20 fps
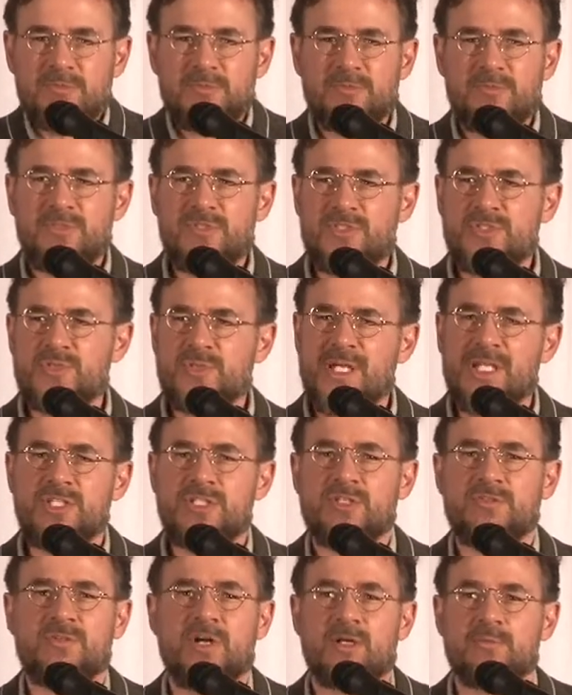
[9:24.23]

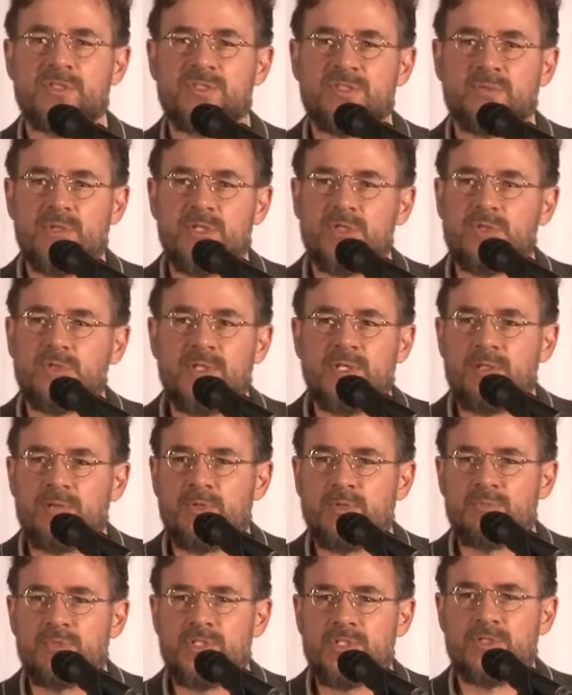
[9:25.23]
strange environments that we create when
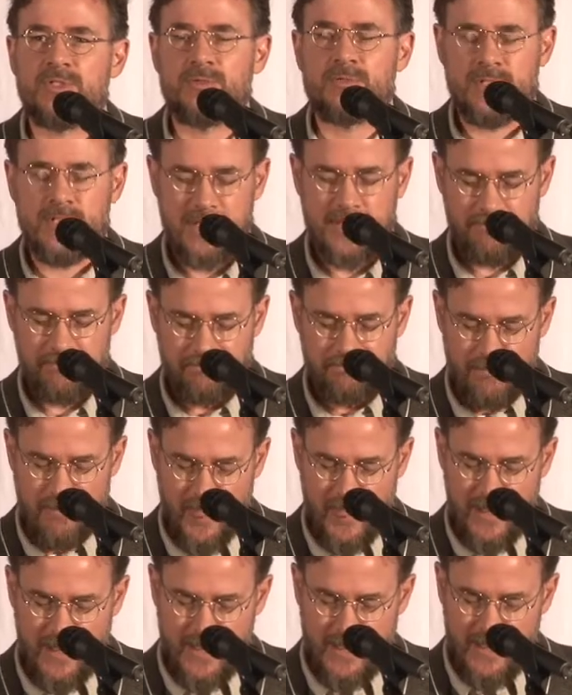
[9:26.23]
we put children in.
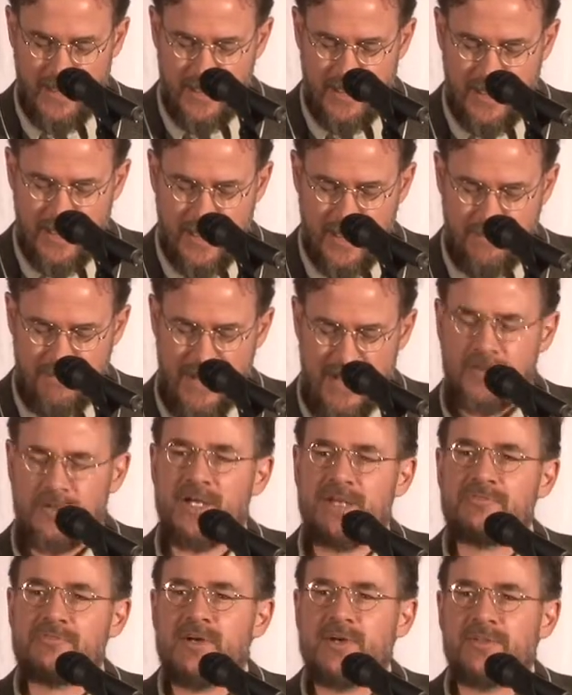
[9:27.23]
My
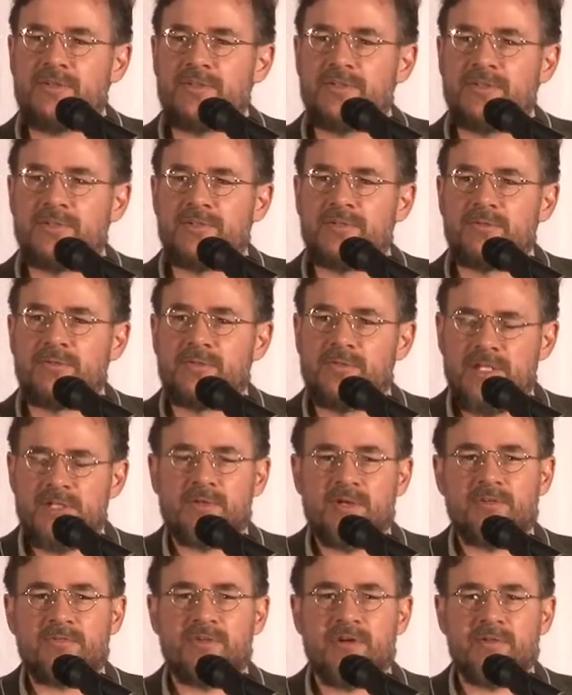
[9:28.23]
grandfather, great
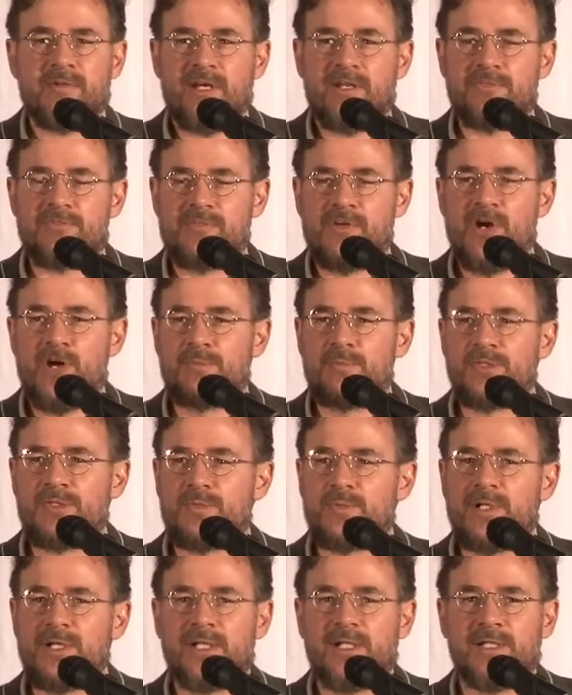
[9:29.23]
grandfather, had a farm as
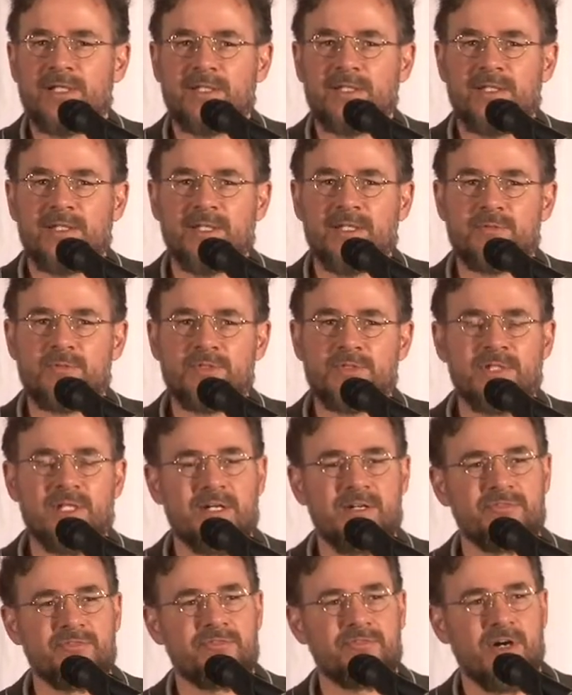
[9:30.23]
well, and there was a
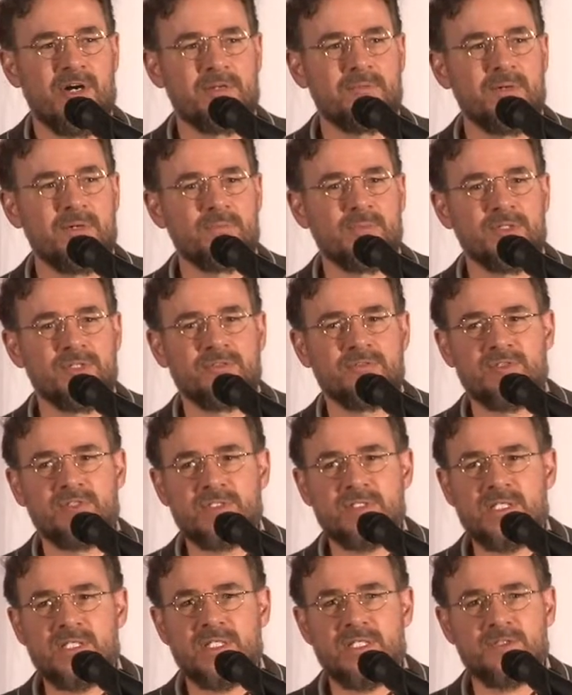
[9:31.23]
lot of fond memories of
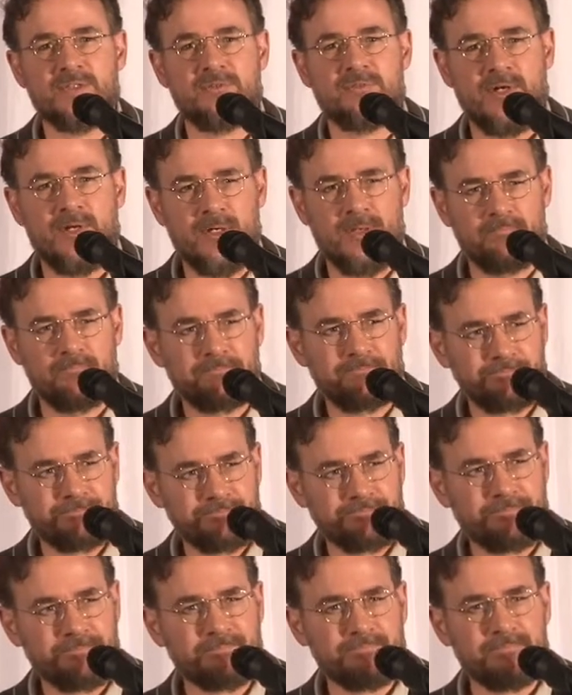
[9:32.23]
visiting his farm,
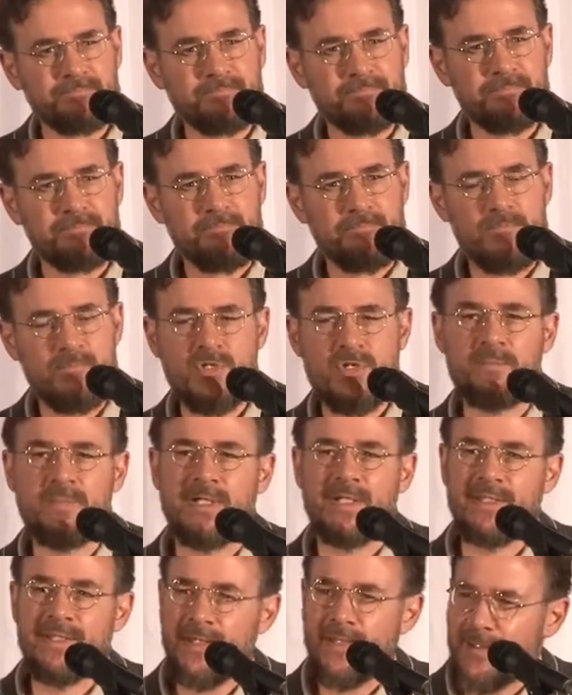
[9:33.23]
jumping
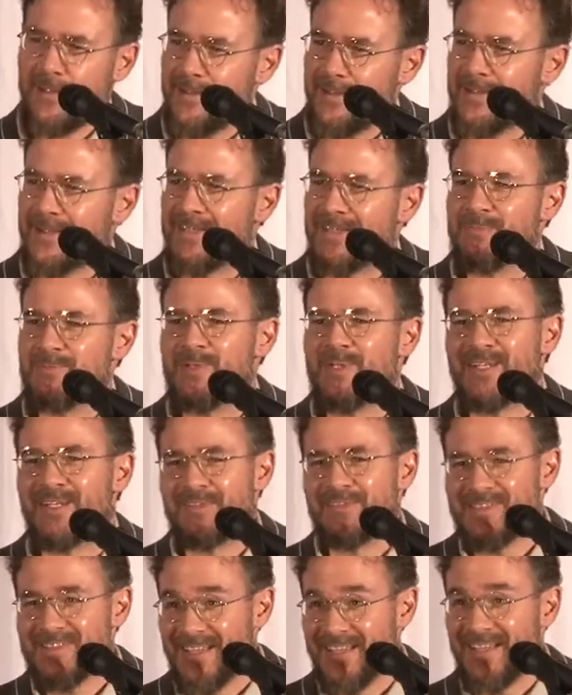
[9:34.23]
in the hay, being
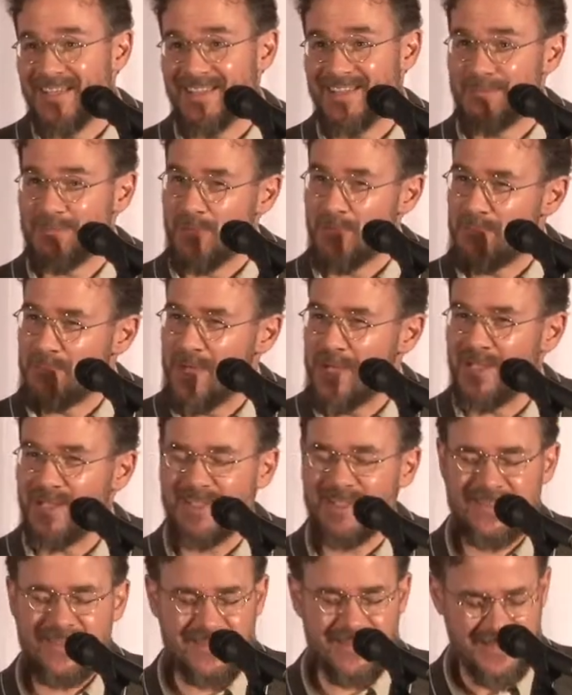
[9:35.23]
outside with
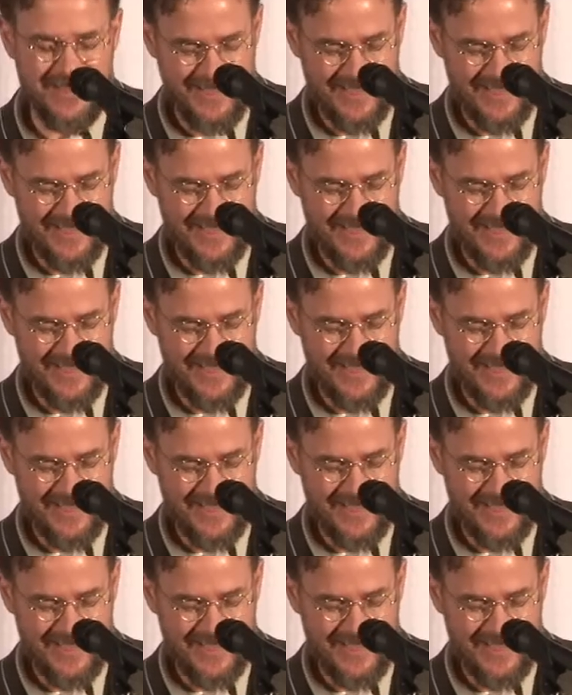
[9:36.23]
bugs.